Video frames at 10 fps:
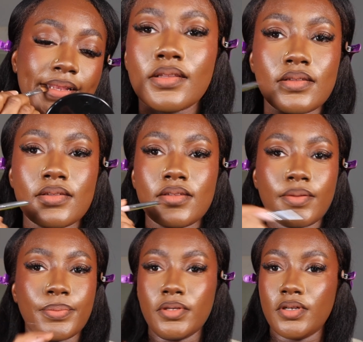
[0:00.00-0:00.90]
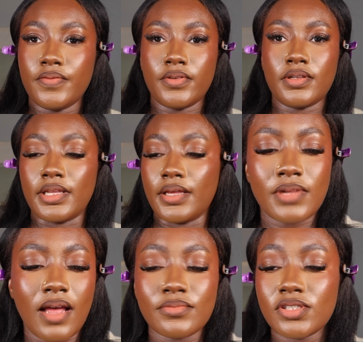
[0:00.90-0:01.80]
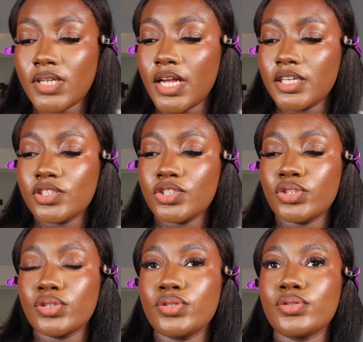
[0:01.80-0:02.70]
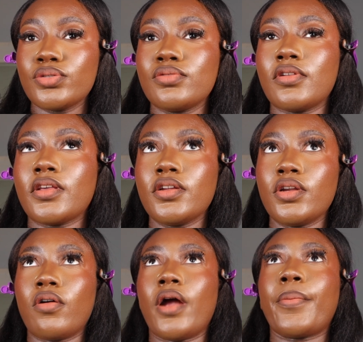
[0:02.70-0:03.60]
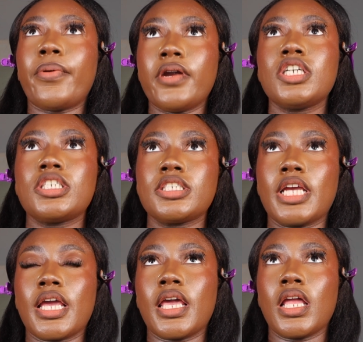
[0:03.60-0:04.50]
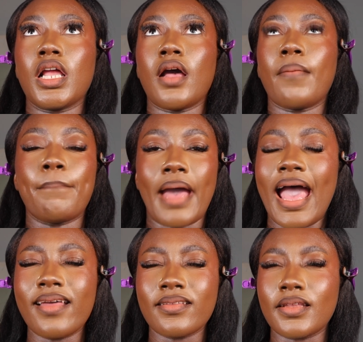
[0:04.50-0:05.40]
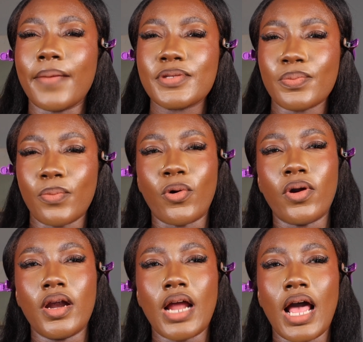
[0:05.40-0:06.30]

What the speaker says: This is a beautiful lip. I'm starting to, appreciate matte lips more.